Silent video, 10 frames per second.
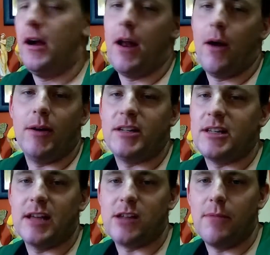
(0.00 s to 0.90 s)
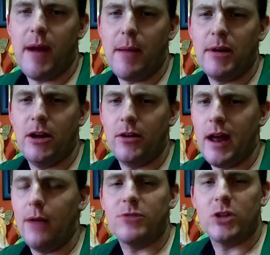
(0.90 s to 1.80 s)
I know, it just sounds like I'm rambling
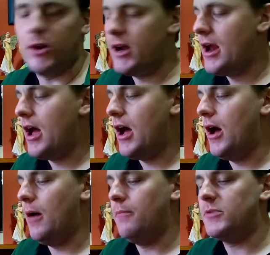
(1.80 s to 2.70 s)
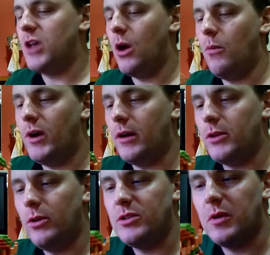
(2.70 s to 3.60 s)
on now, I'm sorry. So what we're
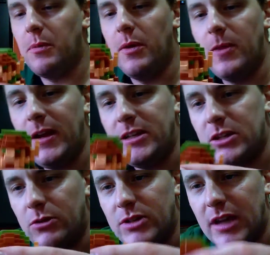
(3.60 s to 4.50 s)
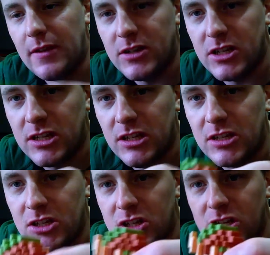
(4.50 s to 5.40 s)
going to do is we're going to put these two together just
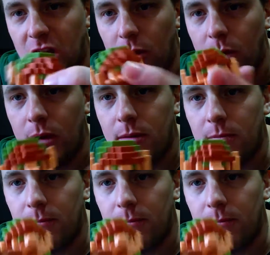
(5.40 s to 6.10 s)
to show